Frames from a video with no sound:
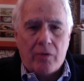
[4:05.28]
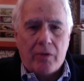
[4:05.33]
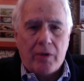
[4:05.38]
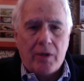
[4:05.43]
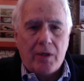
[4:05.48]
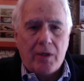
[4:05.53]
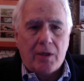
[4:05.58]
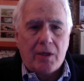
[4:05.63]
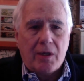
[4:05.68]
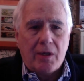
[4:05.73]

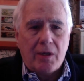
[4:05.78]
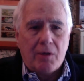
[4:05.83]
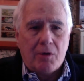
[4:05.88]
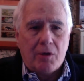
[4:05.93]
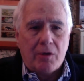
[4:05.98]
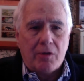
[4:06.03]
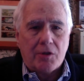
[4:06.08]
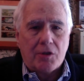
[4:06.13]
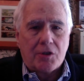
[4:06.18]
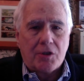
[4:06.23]
when they
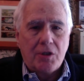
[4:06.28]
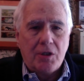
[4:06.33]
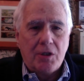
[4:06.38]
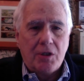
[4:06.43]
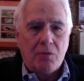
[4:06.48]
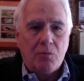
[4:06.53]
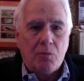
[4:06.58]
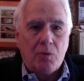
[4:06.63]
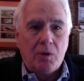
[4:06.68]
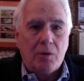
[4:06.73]
came on the
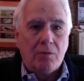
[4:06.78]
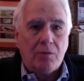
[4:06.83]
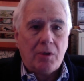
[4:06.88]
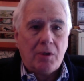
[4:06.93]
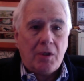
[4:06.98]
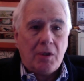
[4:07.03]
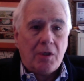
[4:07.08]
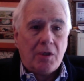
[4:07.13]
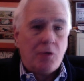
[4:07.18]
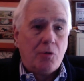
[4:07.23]
scene,
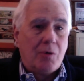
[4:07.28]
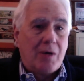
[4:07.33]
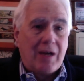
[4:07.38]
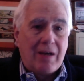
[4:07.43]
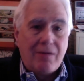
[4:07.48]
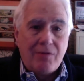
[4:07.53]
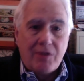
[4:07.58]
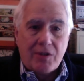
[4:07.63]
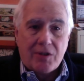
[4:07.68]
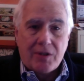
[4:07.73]
well,
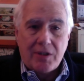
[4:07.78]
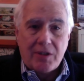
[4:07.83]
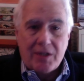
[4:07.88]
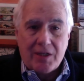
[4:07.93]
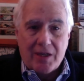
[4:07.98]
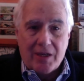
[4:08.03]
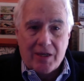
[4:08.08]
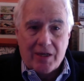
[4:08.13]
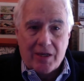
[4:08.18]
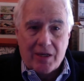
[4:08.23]
you
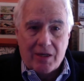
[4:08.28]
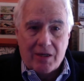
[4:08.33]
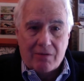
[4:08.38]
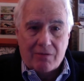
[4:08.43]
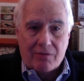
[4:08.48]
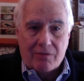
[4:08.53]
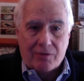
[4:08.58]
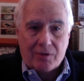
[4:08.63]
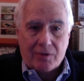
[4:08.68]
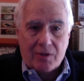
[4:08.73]
obviously can't
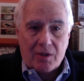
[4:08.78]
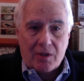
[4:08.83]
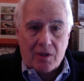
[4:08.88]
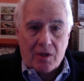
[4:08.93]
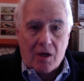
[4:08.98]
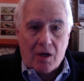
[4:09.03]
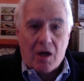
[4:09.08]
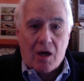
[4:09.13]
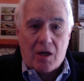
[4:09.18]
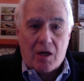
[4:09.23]
have
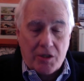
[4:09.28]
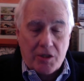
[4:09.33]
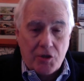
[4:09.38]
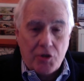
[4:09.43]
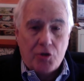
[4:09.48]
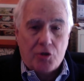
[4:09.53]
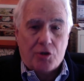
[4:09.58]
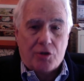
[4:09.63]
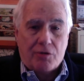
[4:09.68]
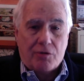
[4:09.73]

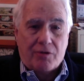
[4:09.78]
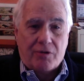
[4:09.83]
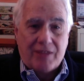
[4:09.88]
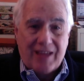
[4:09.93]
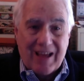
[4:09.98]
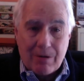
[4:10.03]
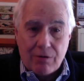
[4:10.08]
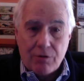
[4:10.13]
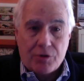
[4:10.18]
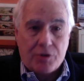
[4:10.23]
hundreds
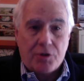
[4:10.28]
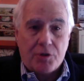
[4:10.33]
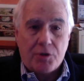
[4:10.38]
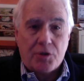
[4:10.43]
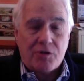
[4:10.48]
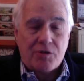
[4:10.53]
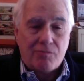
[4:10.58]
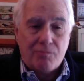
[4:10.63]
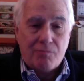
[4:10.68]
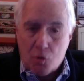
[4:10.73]
of
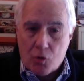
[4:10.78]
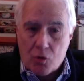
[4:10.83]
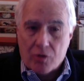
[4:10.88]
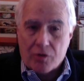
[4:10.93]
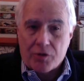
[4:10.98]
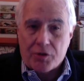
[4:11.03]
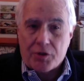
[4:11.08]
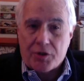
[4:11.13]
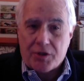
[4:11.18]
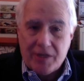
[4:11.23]
thousands of
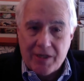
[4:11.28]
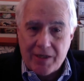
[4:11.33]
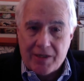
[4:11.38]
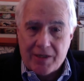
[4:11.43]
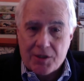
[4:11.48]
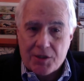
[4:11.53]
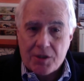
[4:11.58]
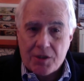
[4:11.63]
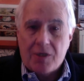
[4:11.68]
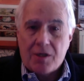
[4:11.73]
more
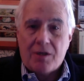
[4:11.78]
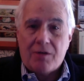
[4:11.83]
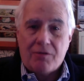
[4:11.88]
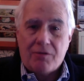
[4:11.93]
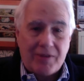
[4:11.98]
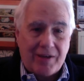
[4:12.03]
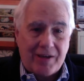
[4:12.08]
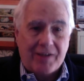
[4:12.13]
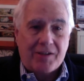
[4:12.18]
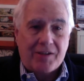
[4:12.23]
steaks
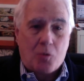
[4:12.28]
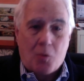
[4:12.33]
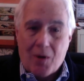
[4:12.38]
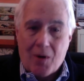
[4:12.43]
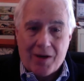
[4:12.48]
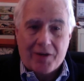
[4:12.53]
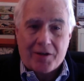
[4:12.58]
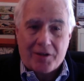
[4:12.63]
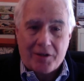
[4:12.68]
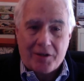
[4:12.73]
of that
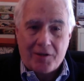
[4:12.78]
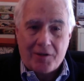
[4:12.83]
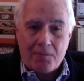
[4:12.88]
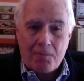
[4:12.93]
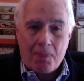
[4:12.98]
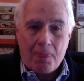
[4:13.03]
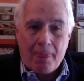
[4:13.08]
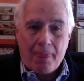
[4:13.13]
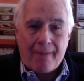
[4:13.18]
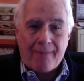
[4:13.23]

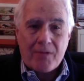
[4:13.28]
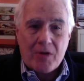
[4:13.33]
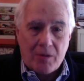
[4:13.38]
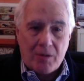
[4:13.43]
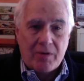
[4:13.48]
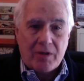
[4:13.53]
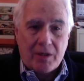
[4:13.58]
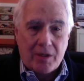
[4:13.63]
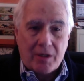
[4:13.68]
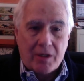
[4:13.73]
quality
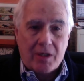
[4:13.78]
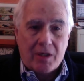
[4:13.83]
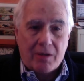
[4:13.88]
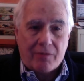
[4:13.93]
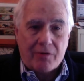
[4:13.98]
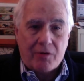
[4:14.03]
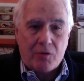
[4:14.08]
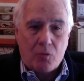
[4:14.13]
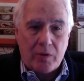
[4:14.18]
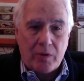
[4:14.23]
coming
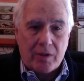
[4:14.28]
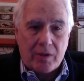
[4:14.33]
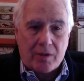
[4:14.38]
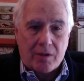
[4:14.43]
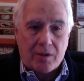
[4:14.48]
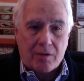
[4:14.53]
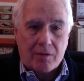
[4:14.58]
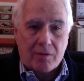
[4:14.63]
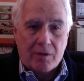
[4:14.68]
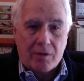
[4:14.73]
in every
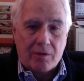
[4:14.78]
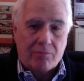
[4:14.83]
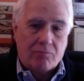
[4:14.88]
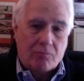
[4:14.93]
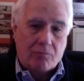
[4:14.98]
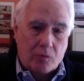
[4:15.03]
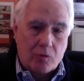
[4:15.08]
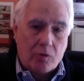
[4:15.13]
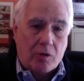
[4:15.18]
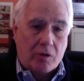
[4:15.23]
week.
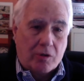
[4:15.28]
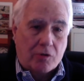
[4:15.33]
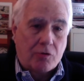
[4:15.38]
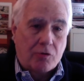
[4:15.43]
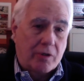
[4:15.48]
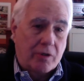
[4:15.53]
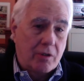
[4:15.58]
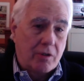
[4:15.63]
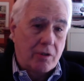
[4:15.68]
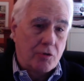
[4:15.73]
And we
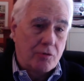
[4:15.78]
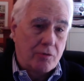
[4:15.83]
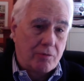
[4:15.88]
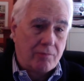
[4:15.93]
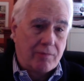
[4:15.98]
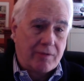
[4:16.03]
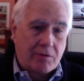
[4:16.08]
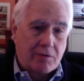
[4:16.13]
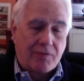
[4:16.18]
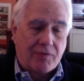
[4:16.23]
are talking
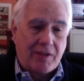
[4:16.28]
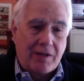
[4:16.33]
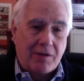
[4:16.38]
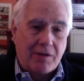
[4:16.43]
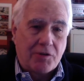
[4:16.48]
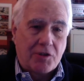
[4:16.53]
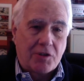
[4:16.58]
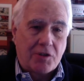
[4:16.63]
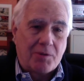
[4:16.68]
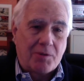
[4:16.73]
hundreds of
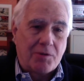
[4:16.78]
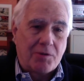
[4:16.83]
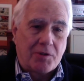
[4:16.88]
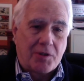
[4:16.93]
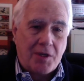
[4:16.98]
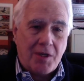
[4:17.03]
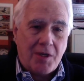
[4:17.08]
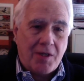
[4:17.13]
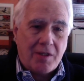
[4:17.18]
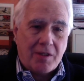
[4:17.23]
thousands
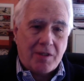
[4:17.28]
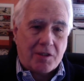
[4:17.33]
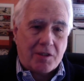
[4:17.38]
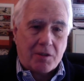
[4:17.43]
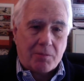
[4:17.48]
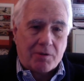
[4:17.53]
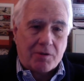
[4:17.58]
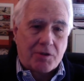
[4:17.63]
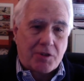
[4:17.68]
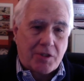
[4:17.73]
because
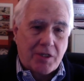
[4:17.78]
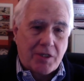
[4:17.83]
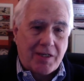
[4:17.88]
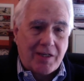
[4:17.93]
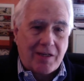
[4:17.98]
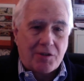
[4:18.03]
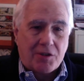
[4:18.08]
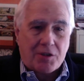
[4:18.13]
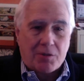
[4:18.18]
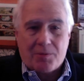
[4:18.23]
the typical
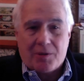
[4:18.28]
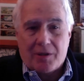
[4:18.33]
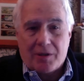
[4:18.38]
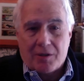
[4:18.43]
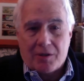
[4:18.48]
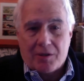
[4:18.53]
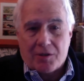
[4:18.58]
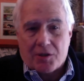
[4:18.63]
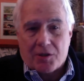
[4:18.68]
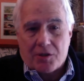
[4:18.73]
steakhouse is
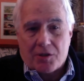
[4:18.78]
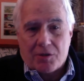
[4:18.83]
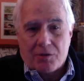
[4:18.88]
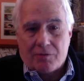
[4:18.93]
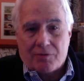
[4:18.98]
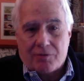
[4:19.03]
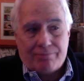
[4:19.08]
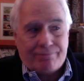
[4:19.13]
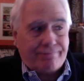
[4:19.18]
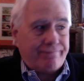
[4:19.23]
probably going to
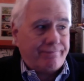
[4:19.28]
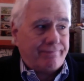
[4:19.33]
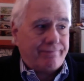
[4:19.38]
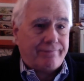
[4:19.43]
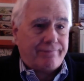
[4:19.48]
serve,